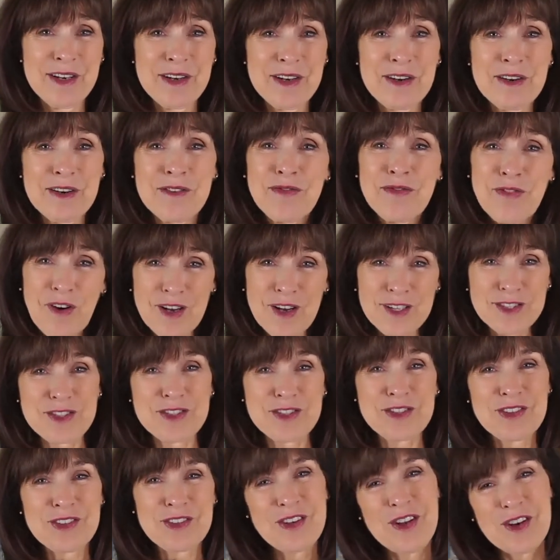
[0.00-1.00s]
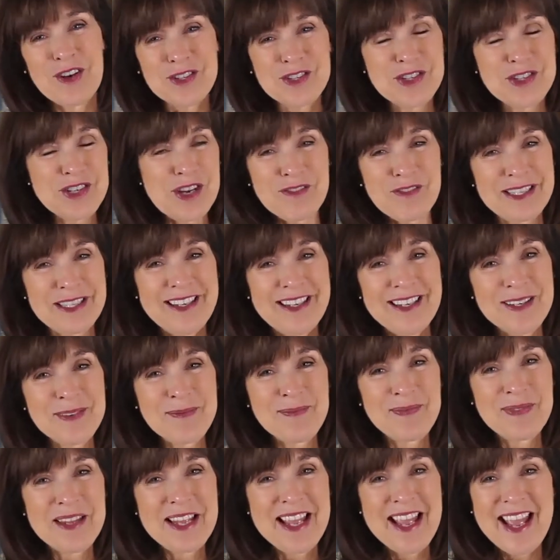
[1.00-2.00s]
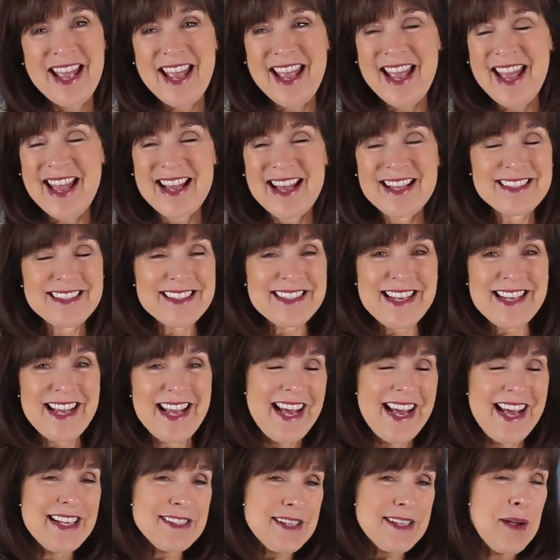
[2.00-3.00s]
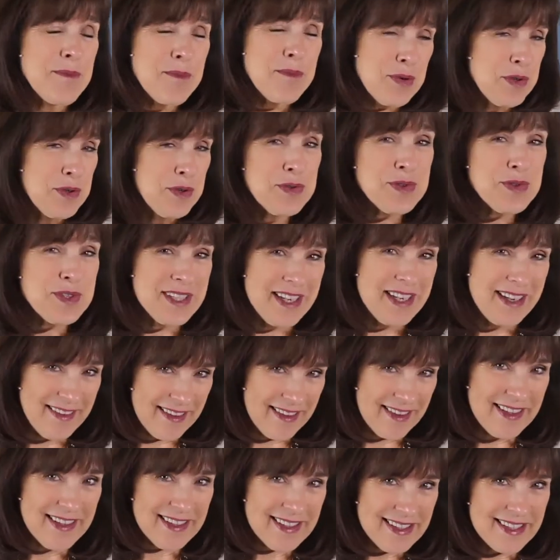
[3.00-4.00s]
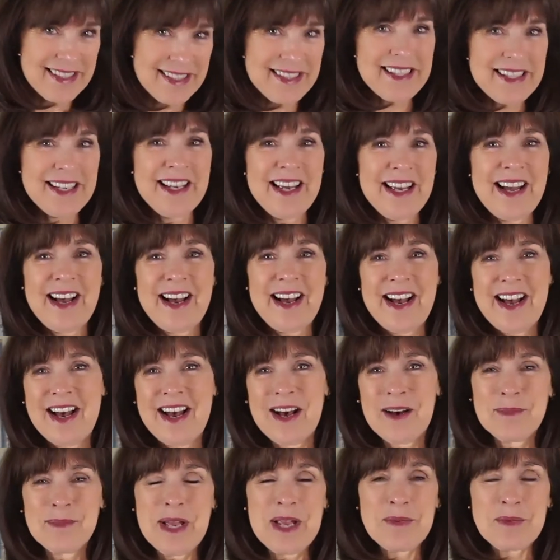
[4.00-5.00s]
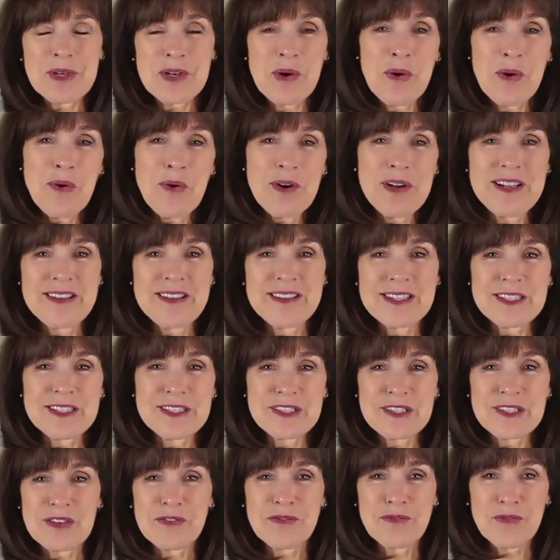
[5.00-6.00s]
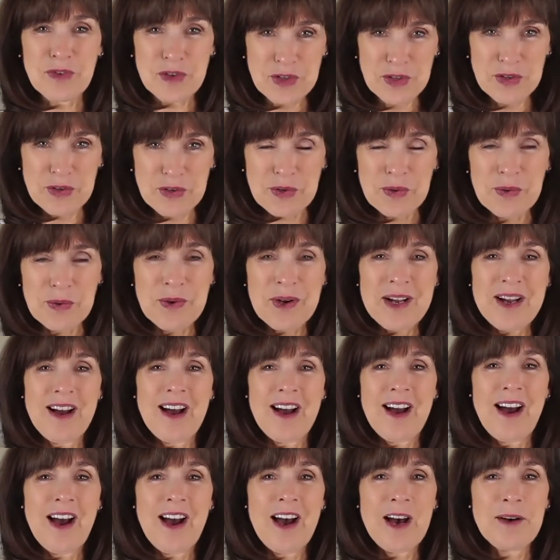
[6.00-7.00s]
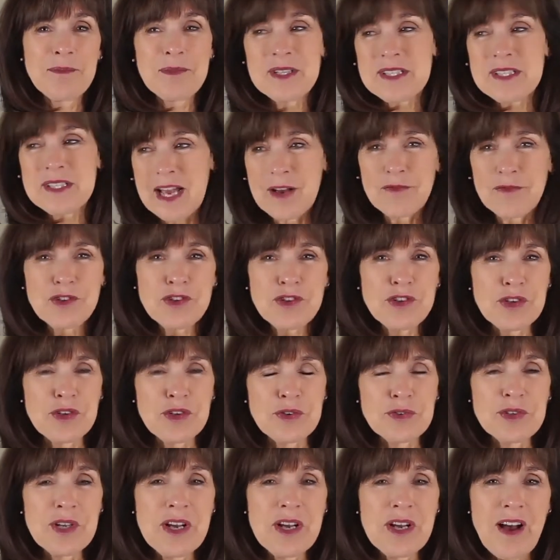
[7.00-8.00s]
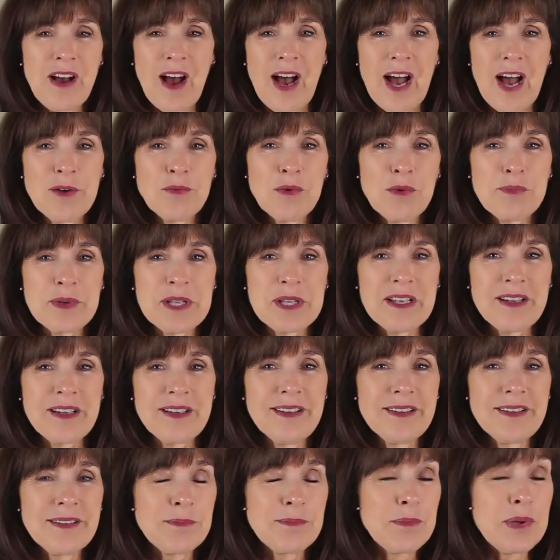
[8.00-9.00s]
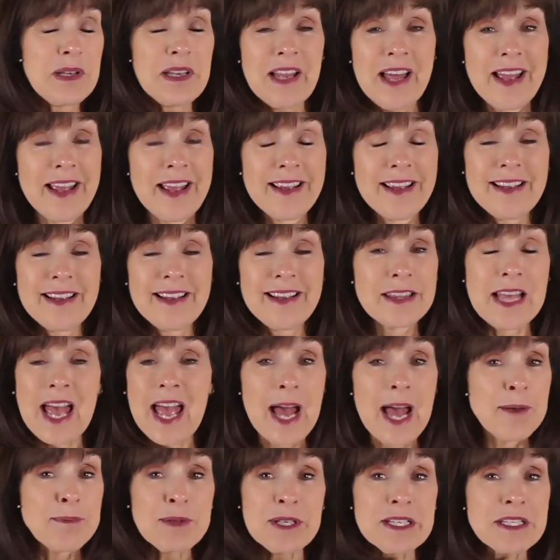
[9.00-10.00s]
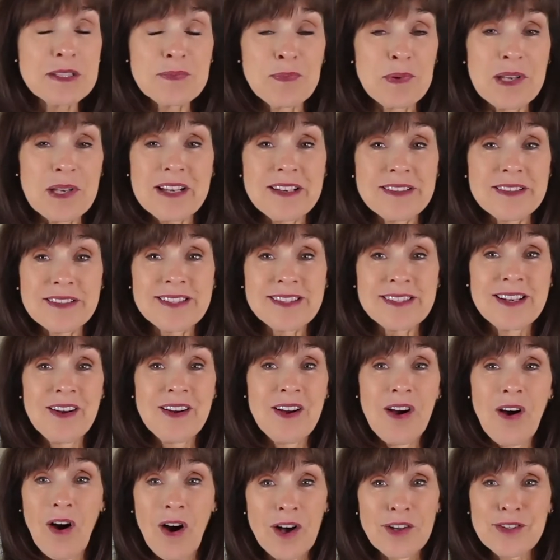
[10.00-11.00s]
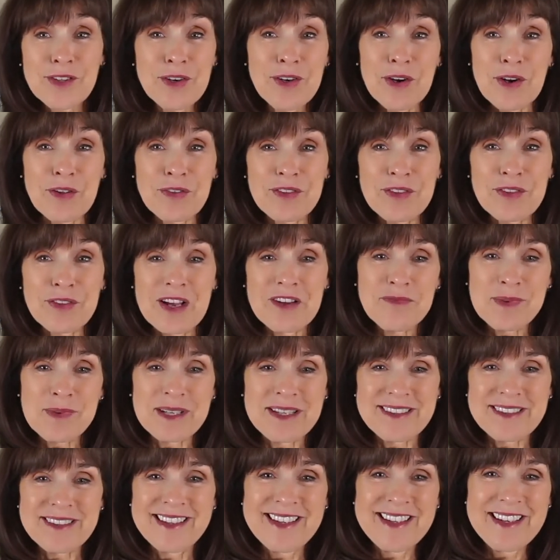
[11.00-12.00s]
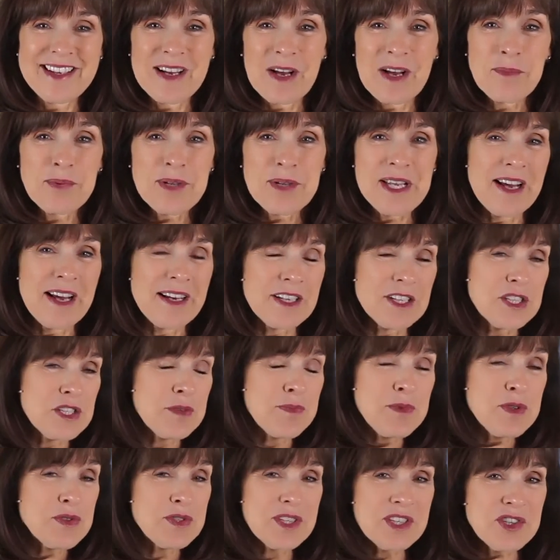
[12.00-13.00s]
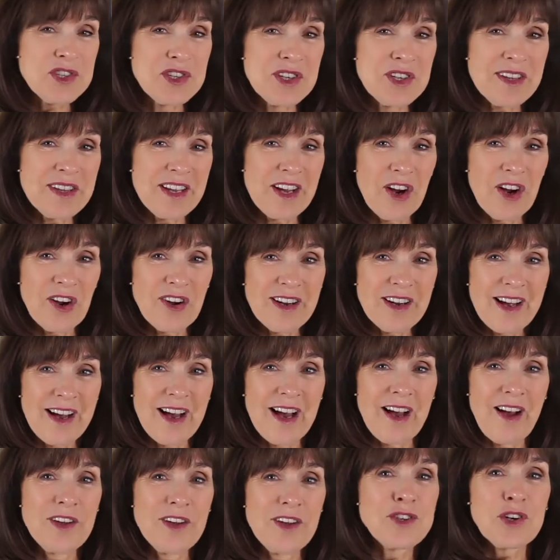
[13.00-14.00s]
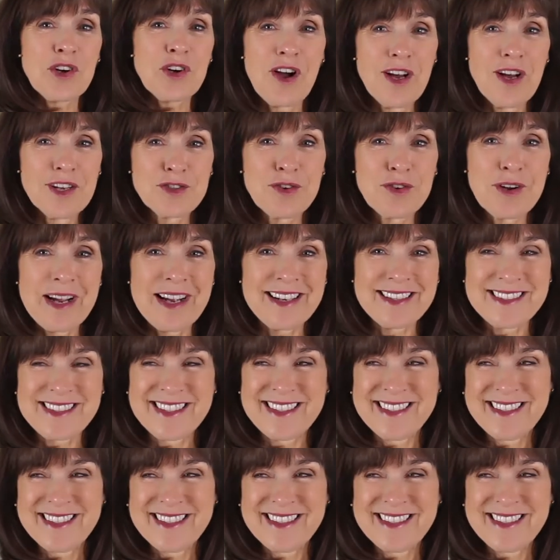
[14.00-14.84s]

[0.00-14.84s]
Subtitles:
foster longevity. And as I'm producing this and recording this for you, this afternoon, I will be playing at the happiest place on earth. I've been a pianist and musician there under contract